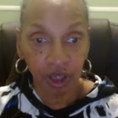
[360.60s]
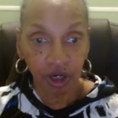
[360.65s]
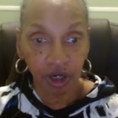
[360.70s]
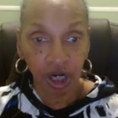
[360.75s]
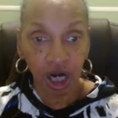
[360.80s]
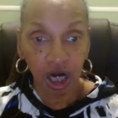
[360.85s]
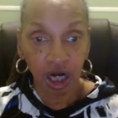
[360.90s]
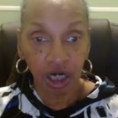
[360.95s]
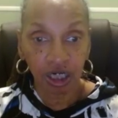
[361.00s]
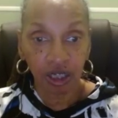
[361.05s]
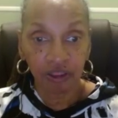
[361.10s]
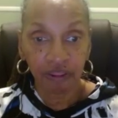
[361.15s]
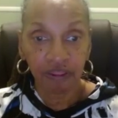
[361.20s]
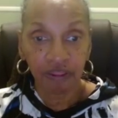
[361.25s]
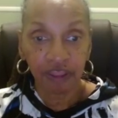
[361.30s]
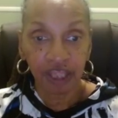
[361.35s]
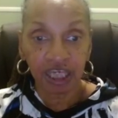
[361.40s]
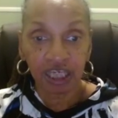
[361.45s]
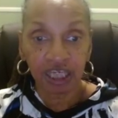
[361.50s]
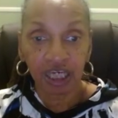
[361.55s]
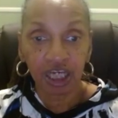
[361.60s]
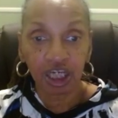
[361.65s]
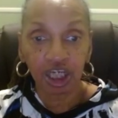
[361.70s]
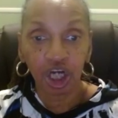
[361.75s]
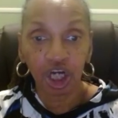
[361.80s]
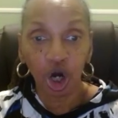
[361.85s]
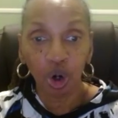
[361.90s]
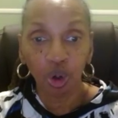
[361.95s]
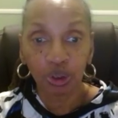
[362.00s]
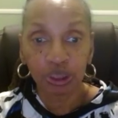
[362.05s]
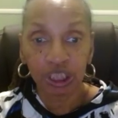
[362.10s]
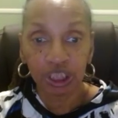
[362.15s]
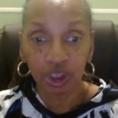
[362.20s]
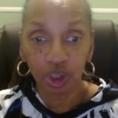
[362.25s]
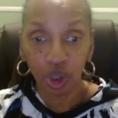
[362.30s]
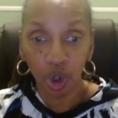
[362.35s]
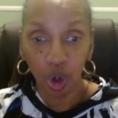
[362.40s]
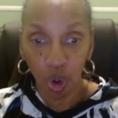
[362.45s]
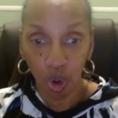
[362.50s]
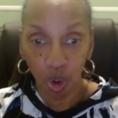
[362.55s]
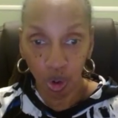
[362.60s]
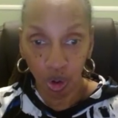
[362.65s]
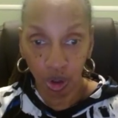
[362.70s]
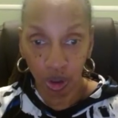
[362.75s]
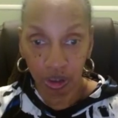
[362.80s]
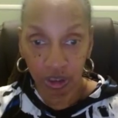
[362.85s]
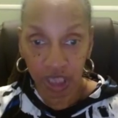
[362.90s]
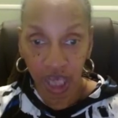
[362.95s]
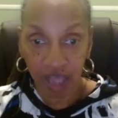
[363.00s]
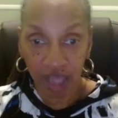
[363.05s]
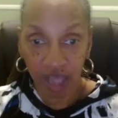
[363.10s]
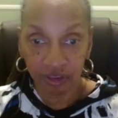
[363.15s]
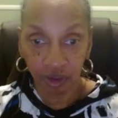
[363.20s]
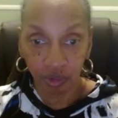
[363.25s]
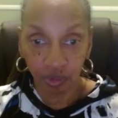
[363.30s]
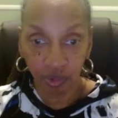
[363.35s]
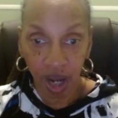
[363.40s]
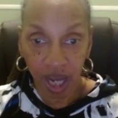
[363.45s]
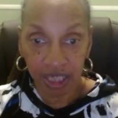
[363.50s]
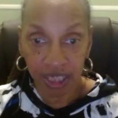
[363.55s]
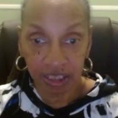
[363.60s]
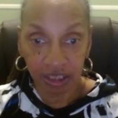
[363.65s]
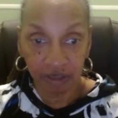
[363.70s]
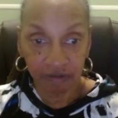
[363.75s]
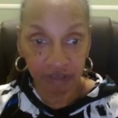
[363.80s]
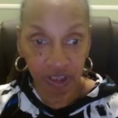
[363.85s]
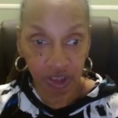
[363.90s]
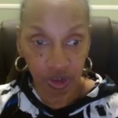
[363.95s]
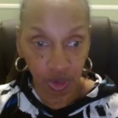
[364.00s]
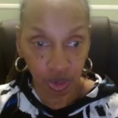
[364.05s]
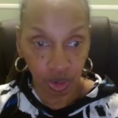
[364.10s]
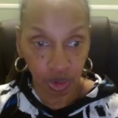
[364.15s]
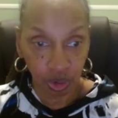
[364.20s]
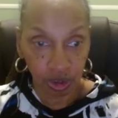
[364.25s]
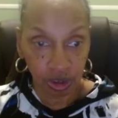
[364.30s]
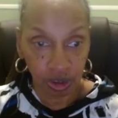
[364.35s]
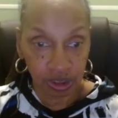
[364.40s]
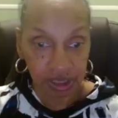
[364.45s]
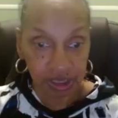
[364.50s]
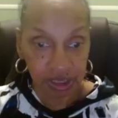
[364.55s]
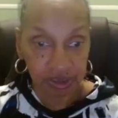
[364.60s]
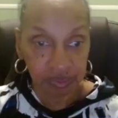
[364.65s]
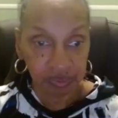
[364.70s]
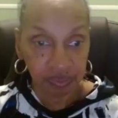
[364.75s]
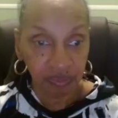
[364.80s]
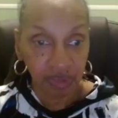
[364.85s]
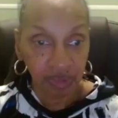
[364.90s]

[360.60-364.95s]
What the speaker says: there hung a thick golden cord at the right of the doors.